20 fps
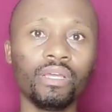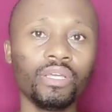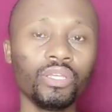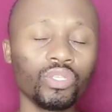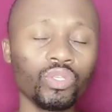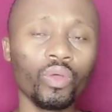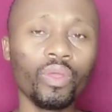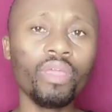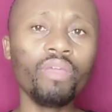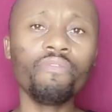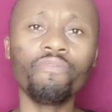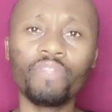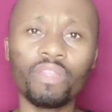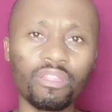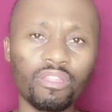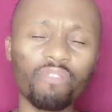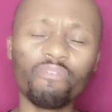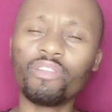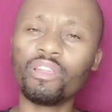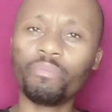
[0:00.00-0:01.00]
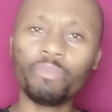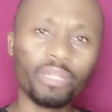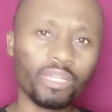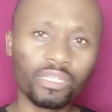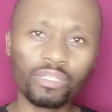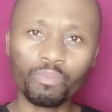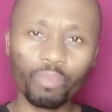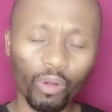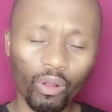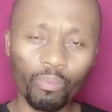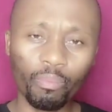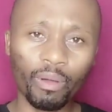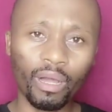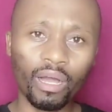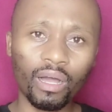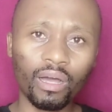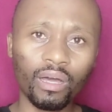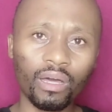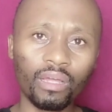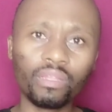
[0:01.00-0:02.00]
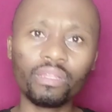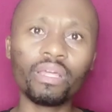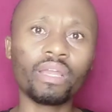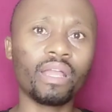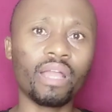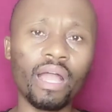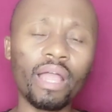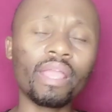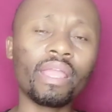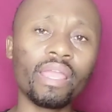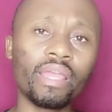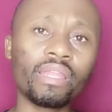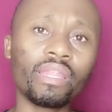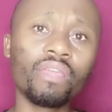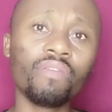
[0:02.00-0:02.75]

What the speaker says: So if the development is proper, the guy can